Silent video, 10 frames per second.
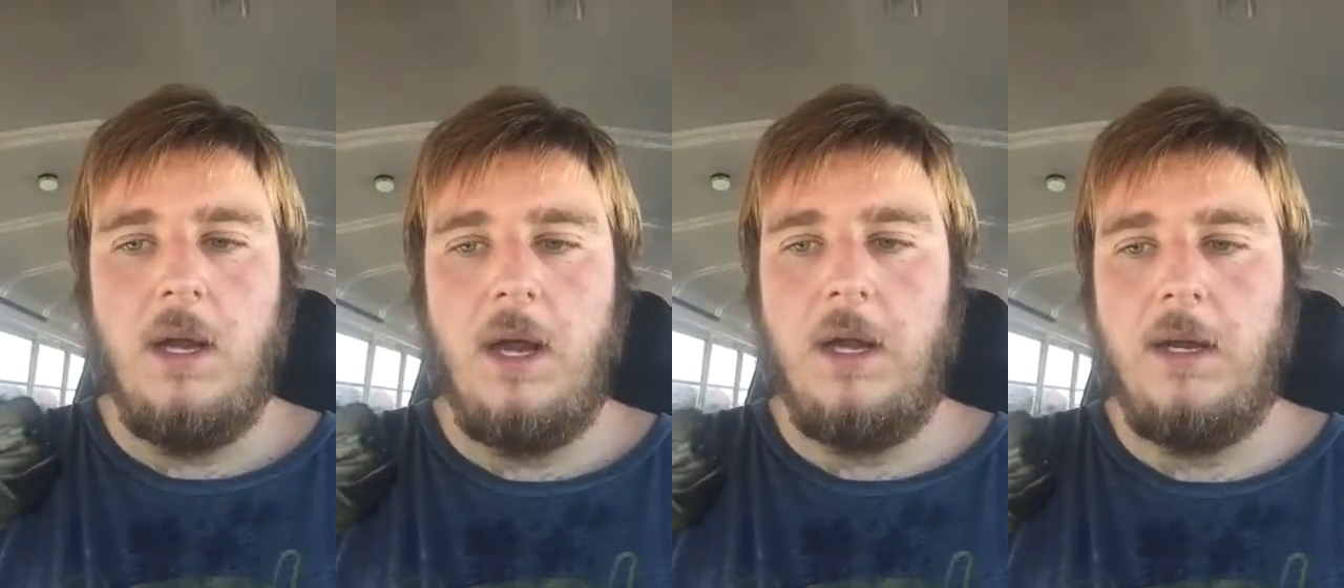
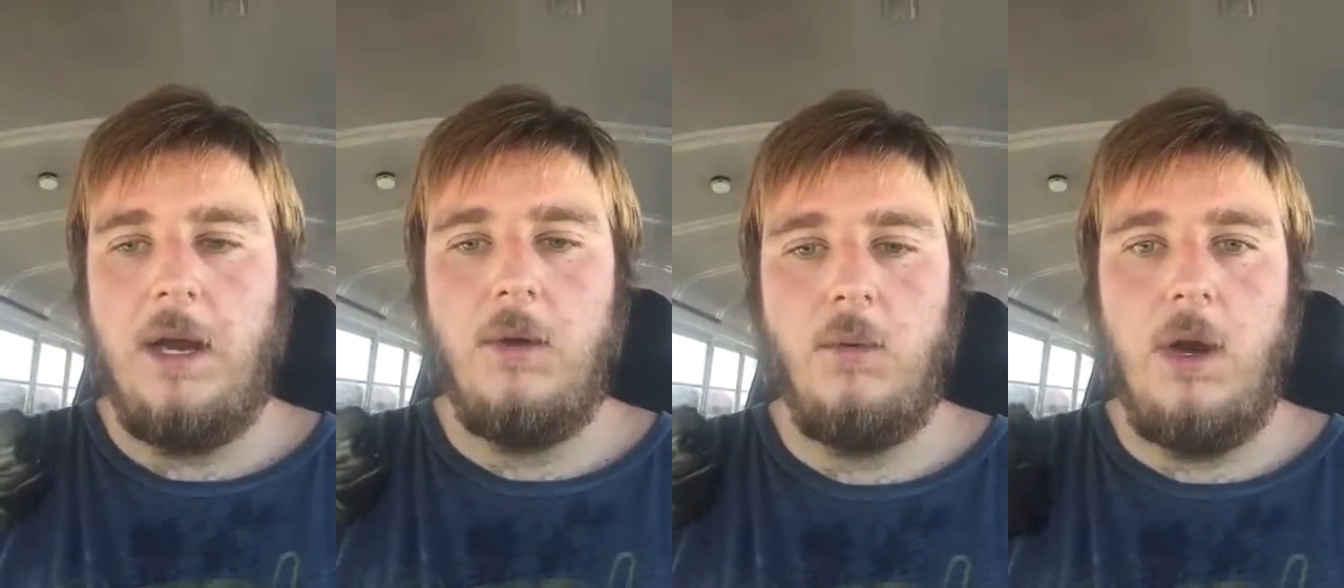
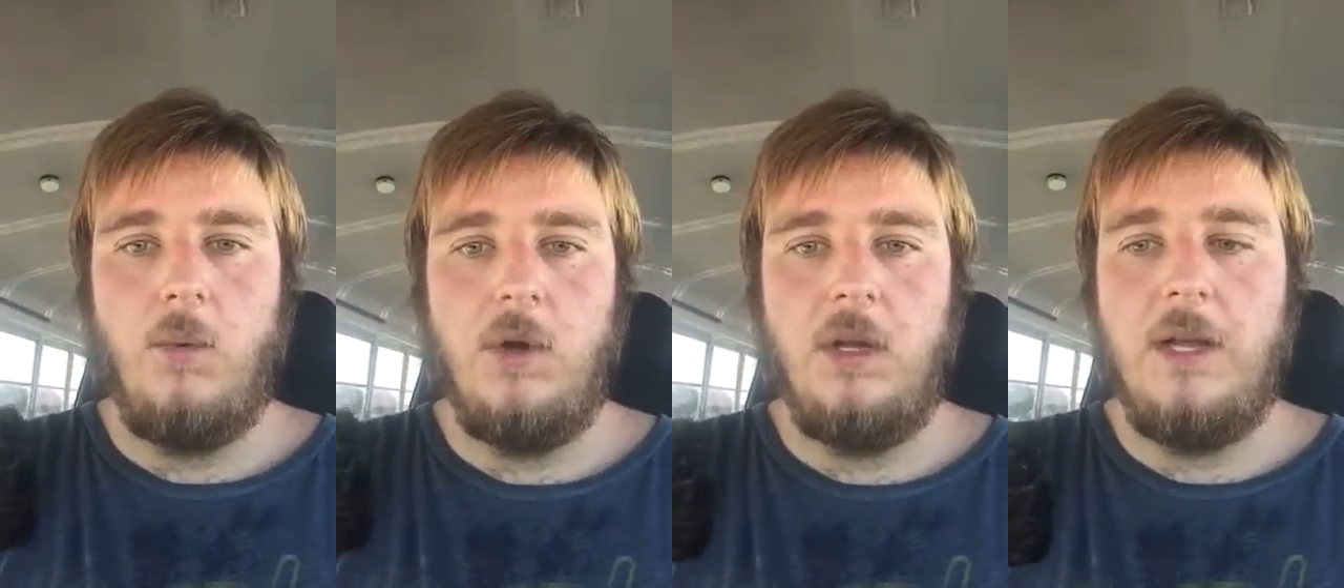I
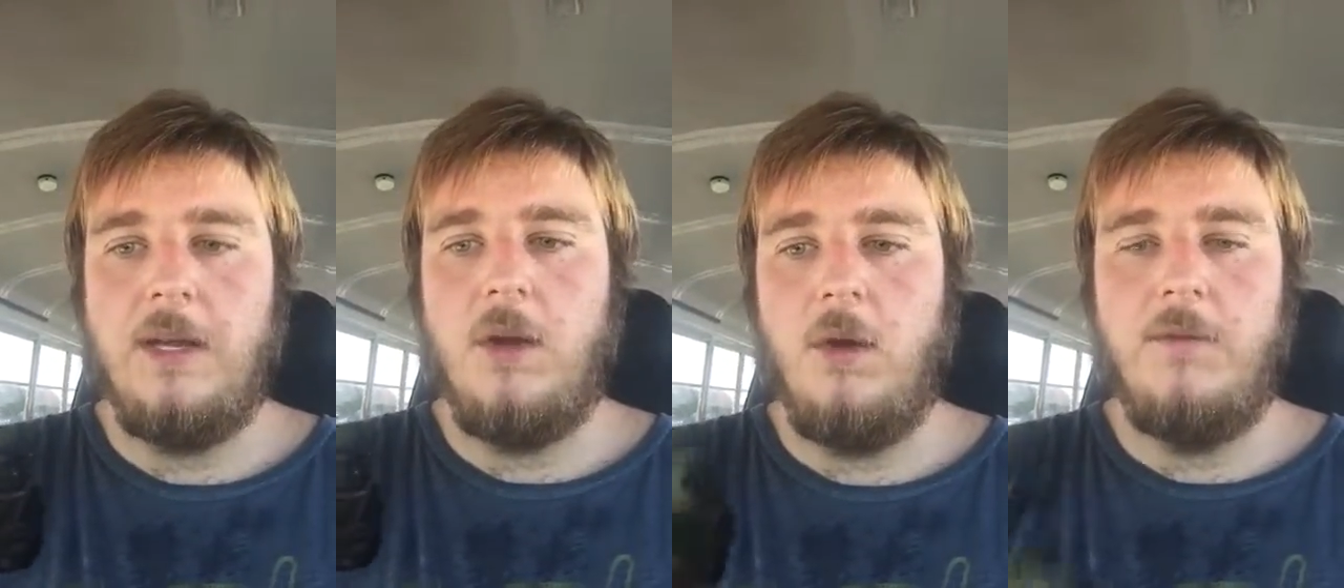want to
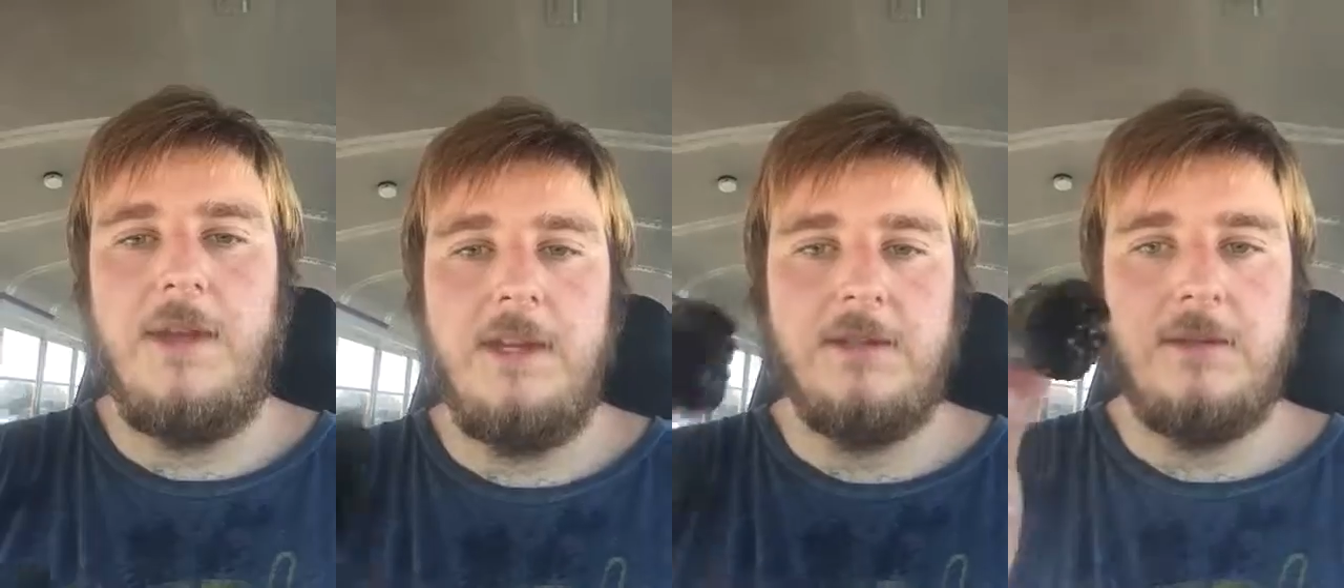let go of
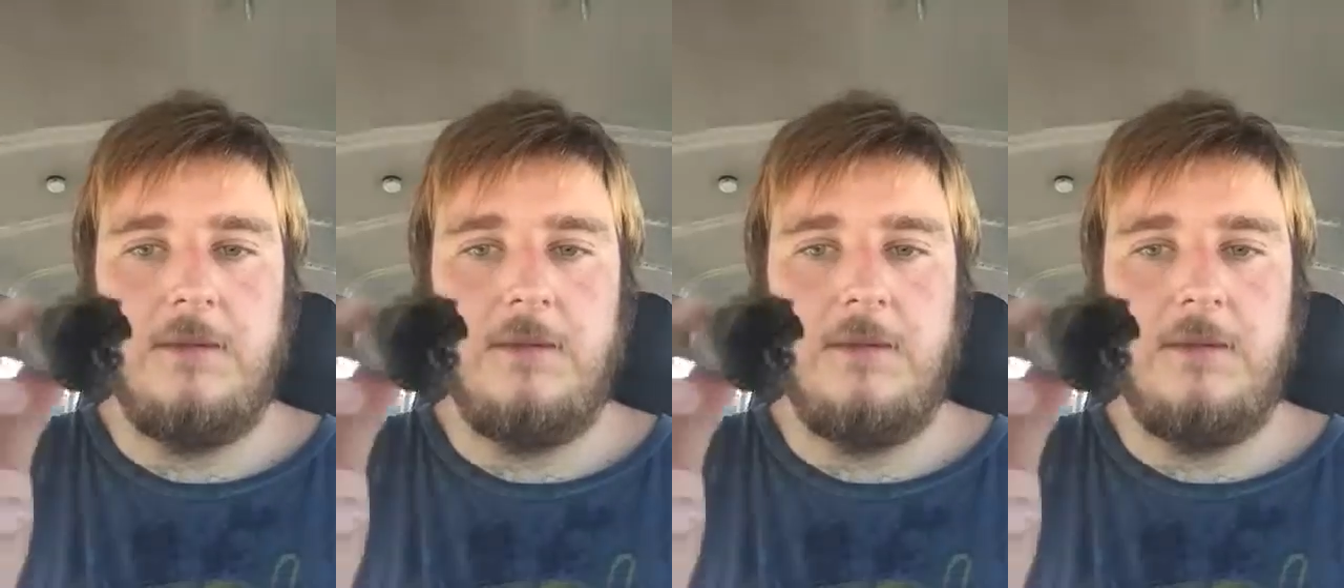this,